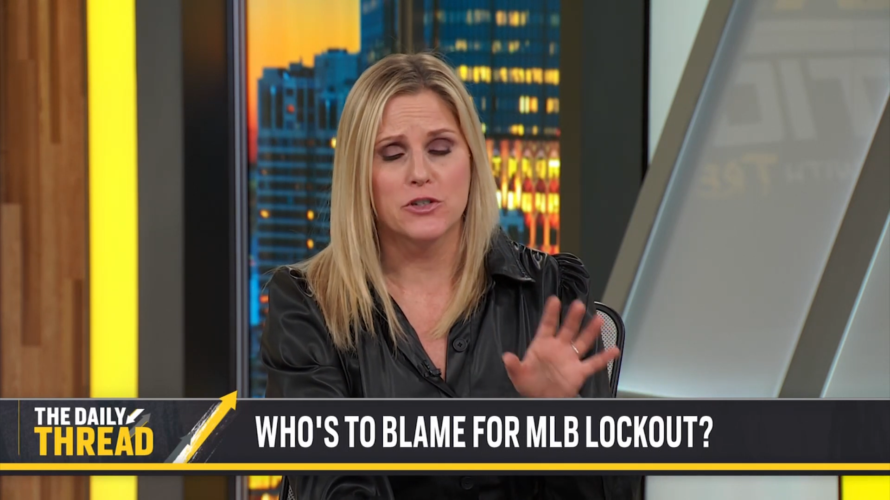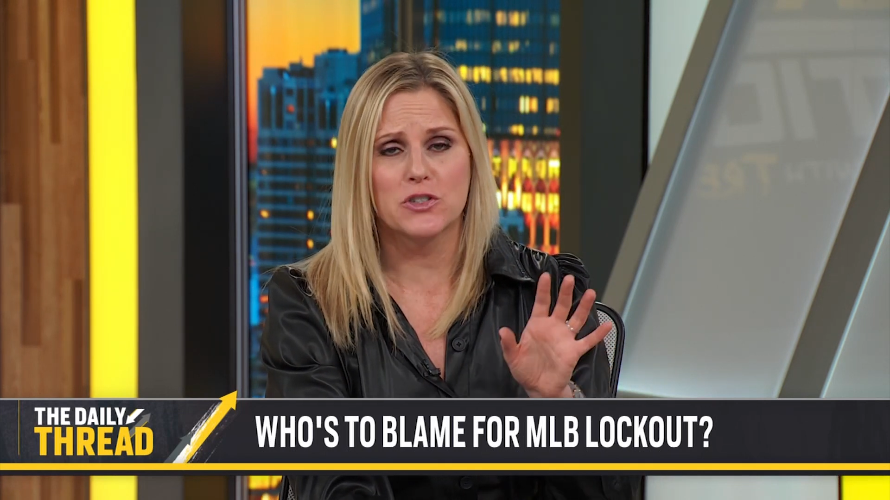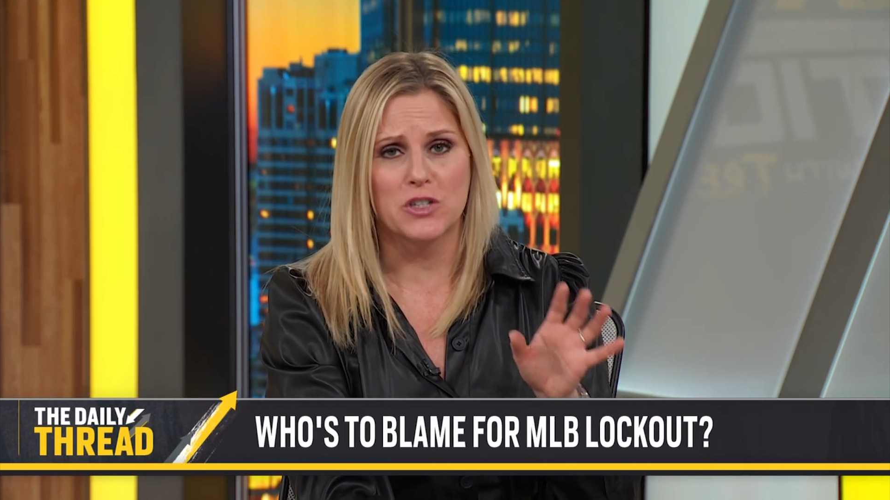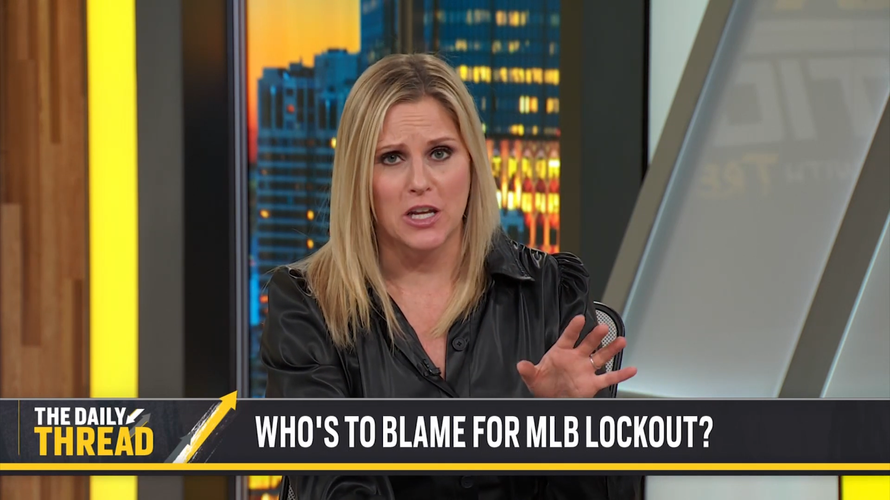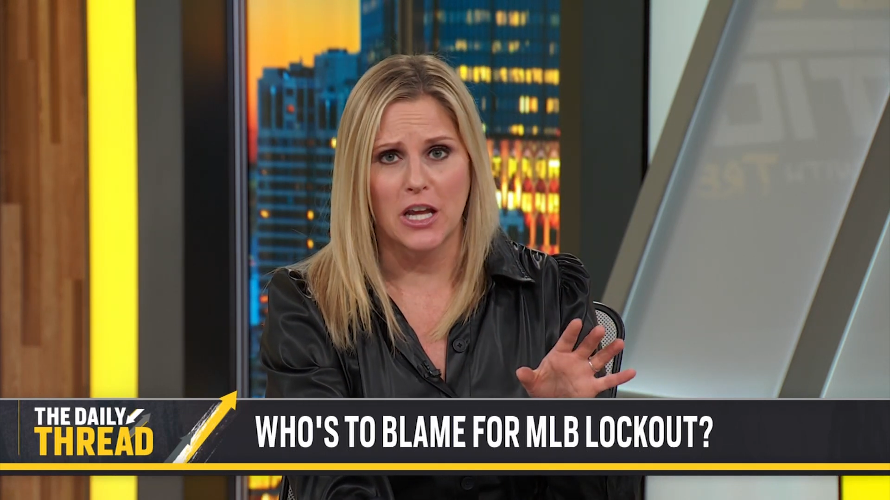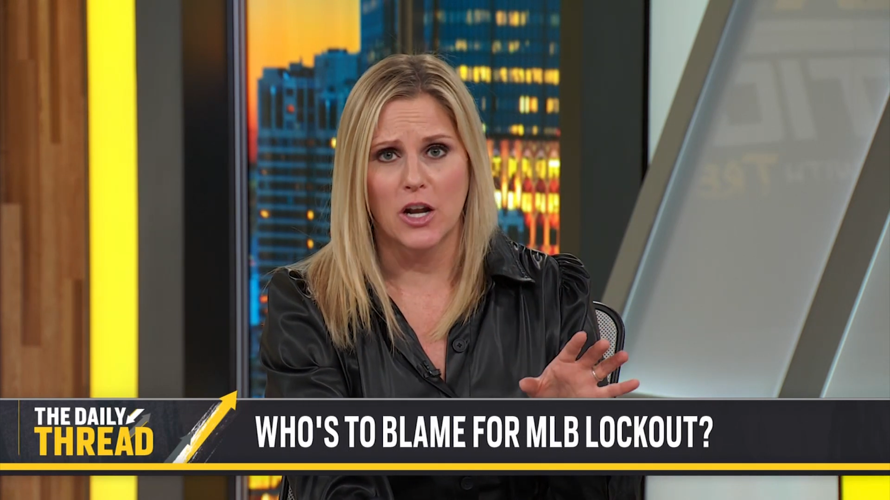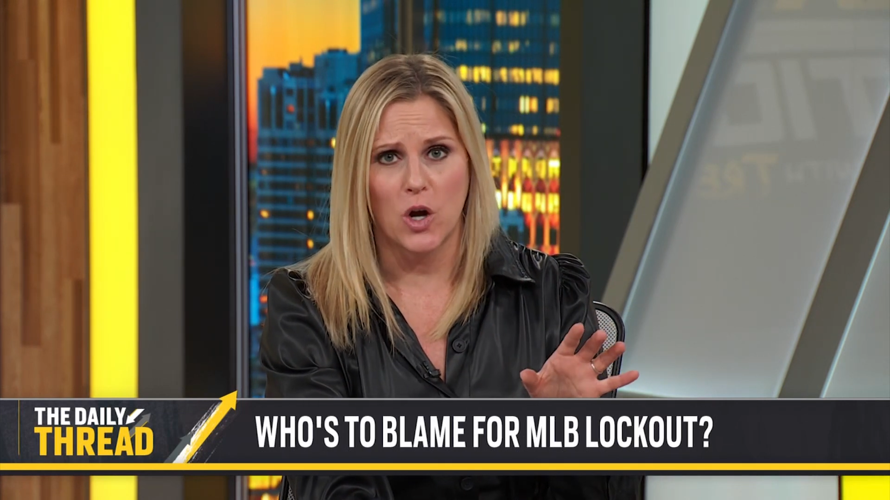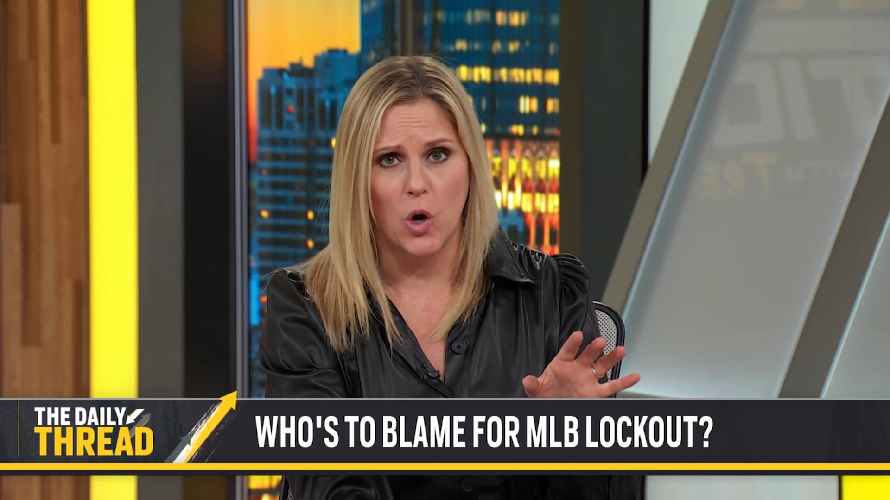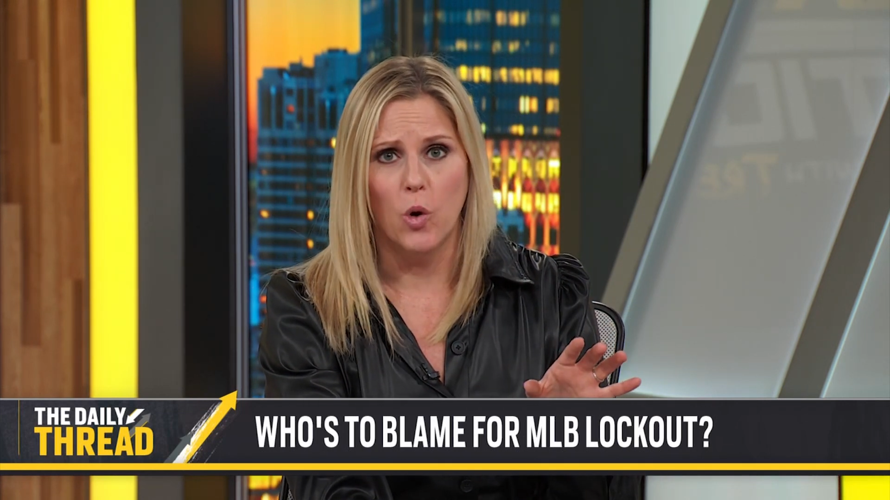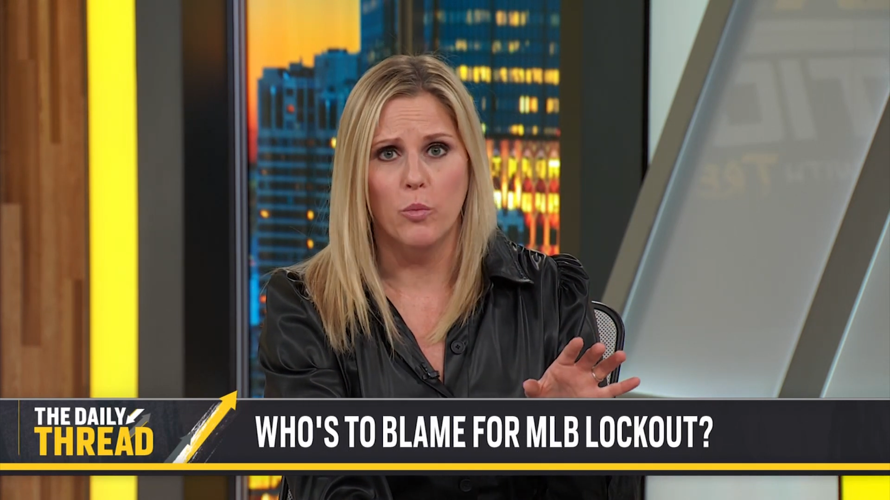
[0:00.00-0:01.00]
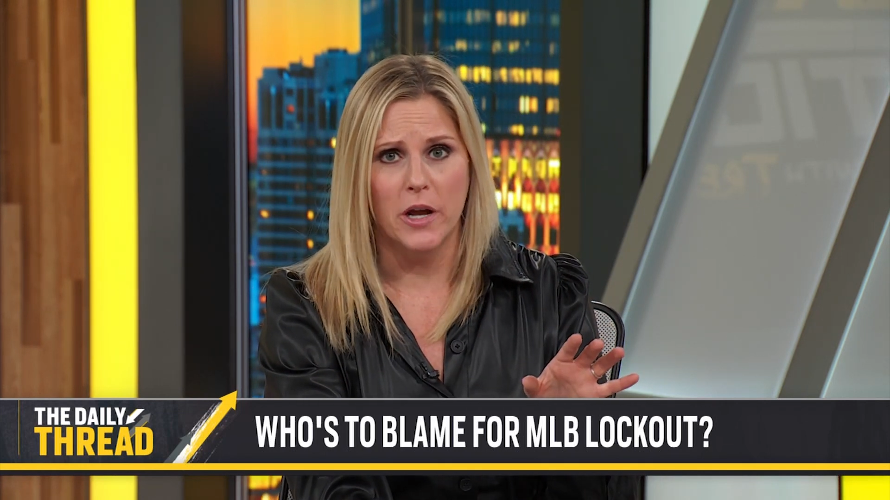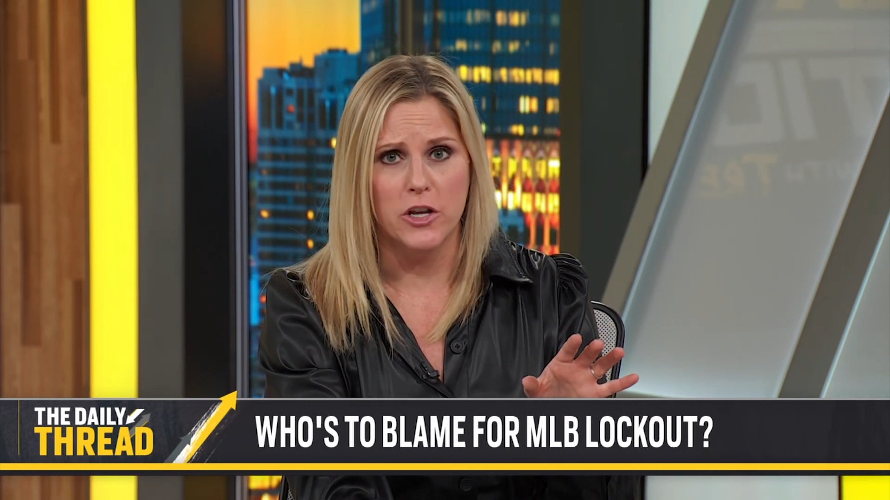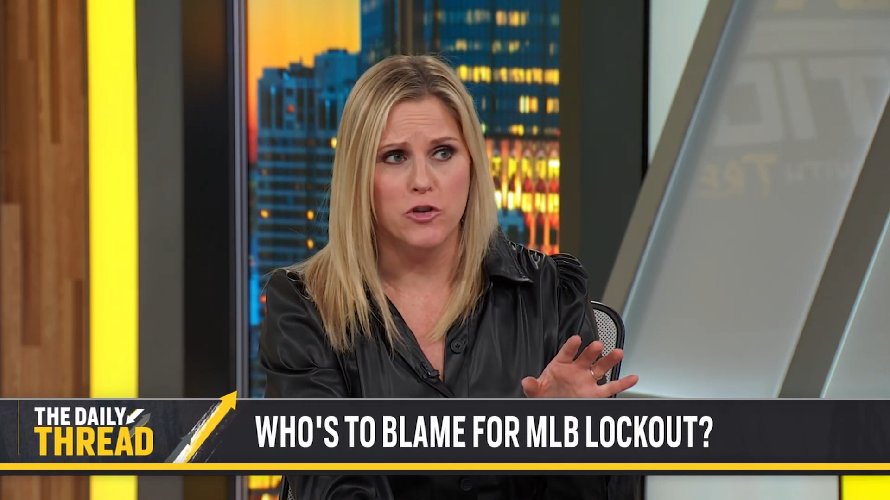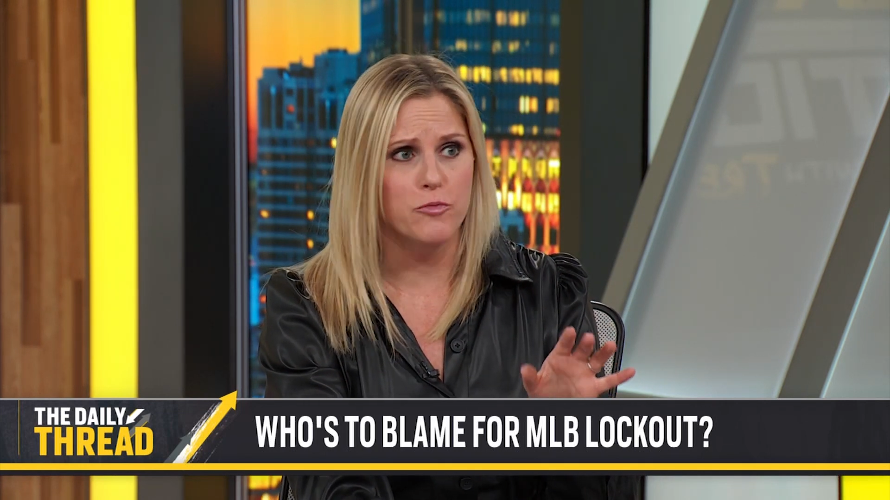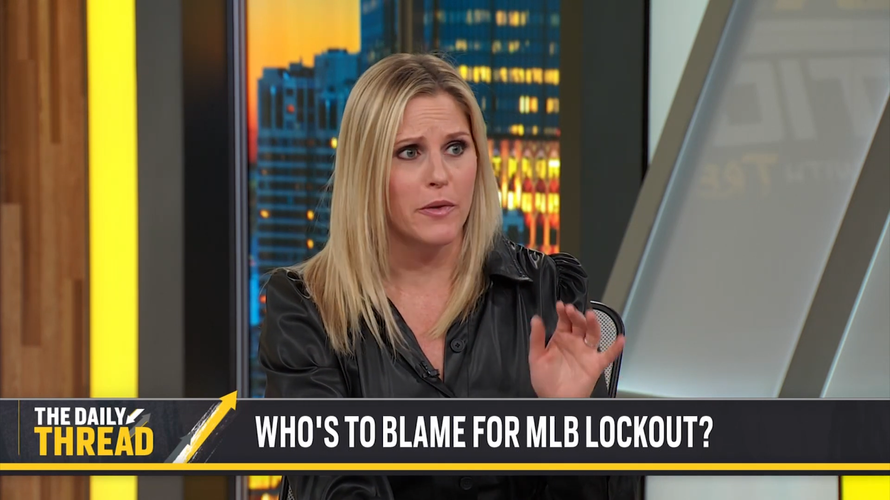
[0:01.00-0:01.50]
if you're sitting at home
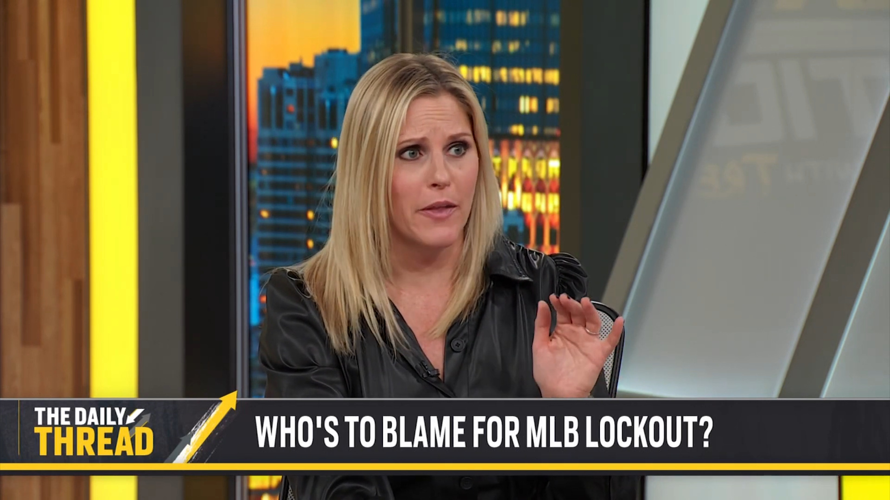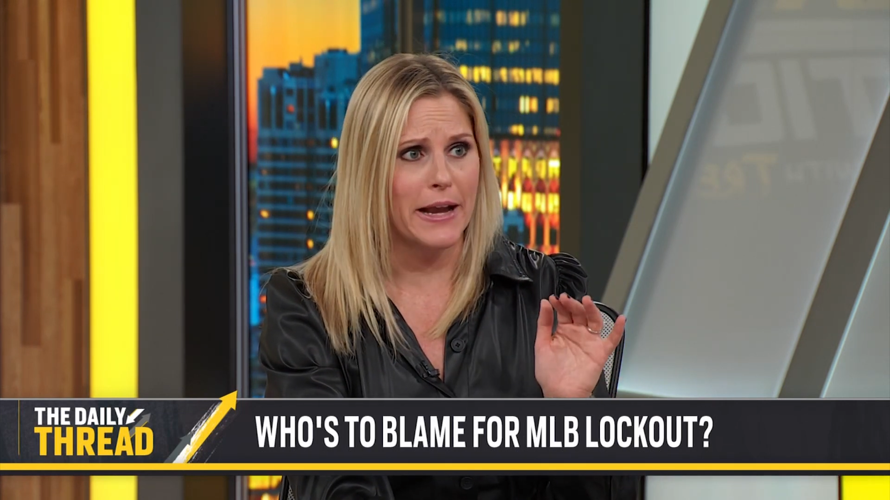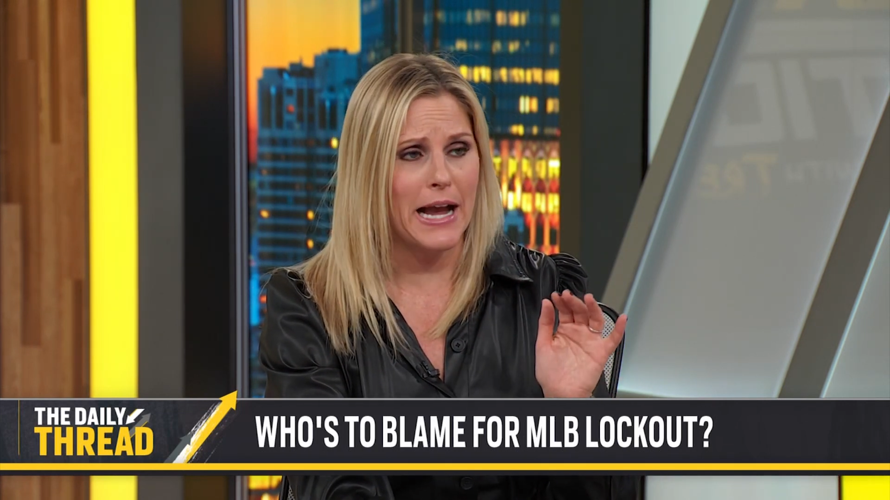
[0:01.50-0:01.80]
and you've been like